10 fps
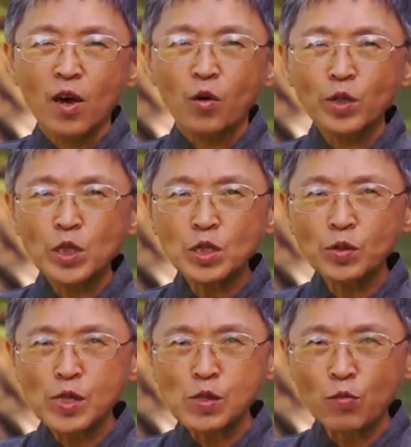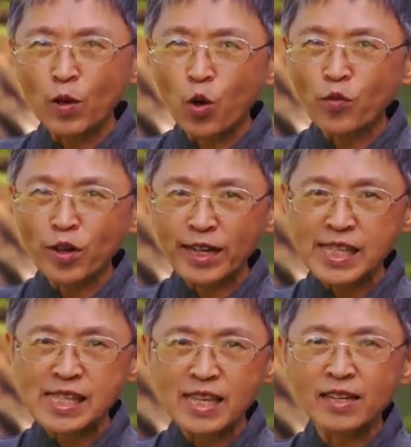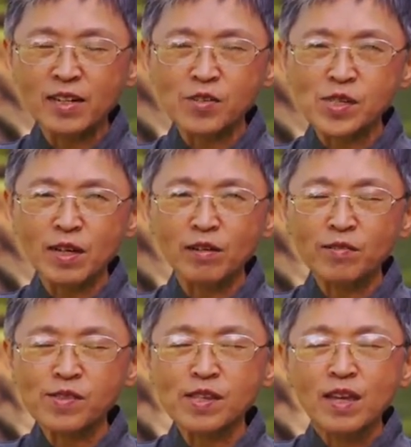what we do is we overextend ourselves.